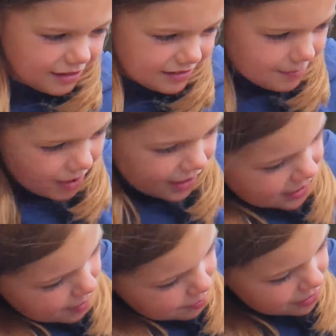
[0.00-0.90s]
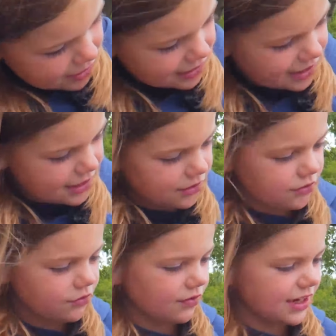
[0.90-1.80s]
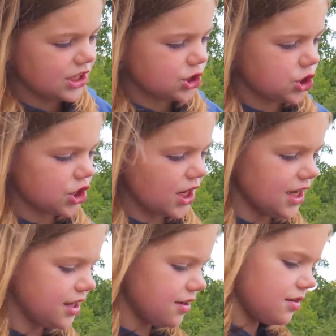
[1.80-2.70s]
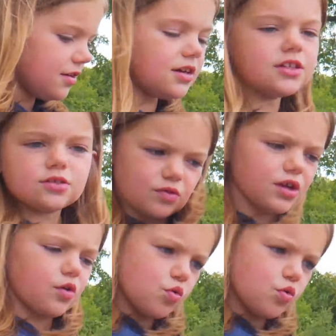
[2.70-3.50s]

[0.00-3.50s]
and on the pineapple I like the green shade. It's really